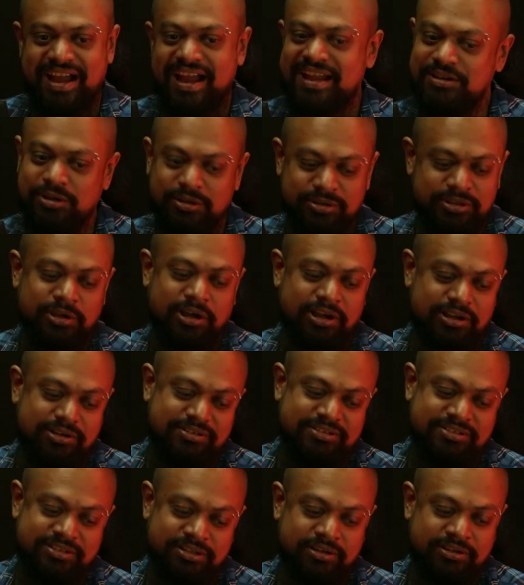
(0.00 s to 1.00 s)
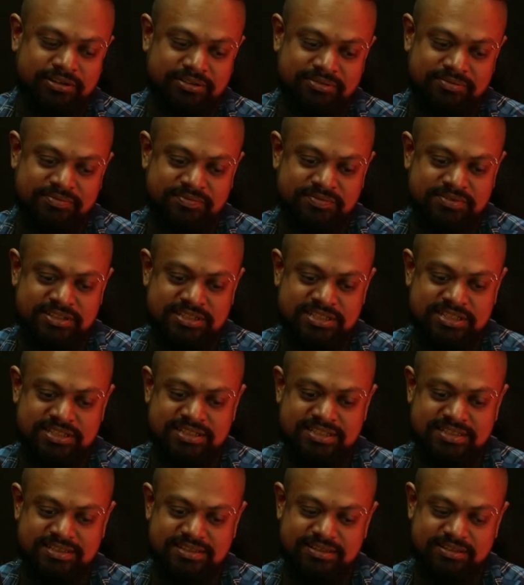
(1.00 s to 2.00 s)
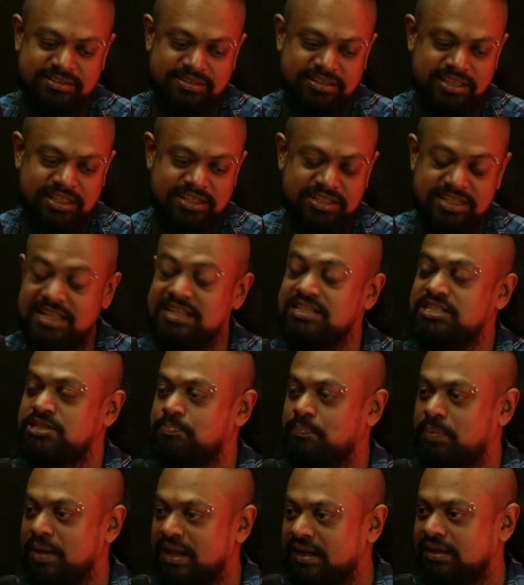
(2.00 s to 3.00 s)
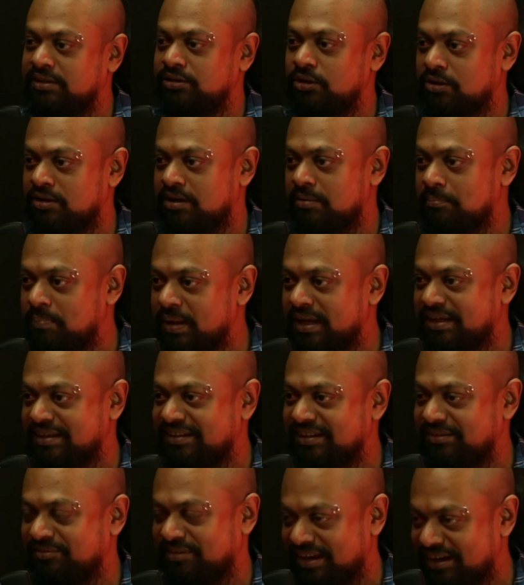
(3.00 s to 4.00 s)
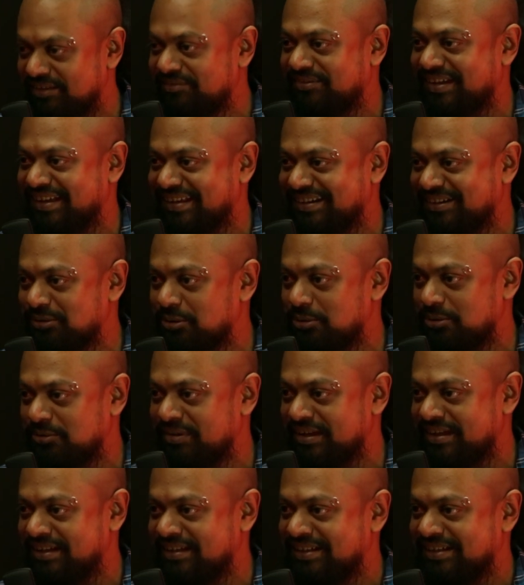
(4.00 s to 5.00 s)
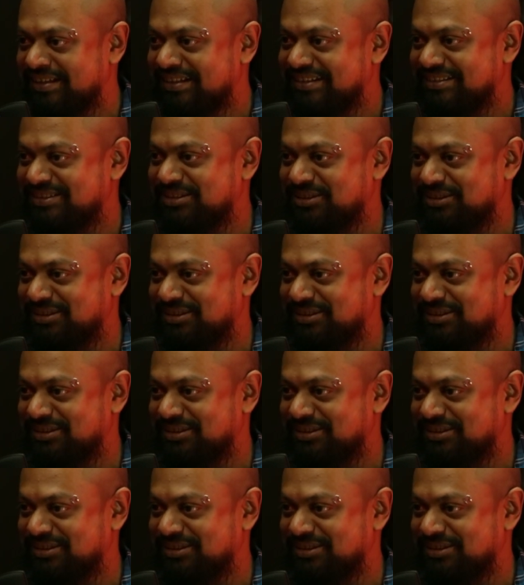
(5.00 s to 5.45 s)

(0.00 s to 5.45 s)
know you're you're in in spirit you're competitive anyway in a good way. Yeah, so. man,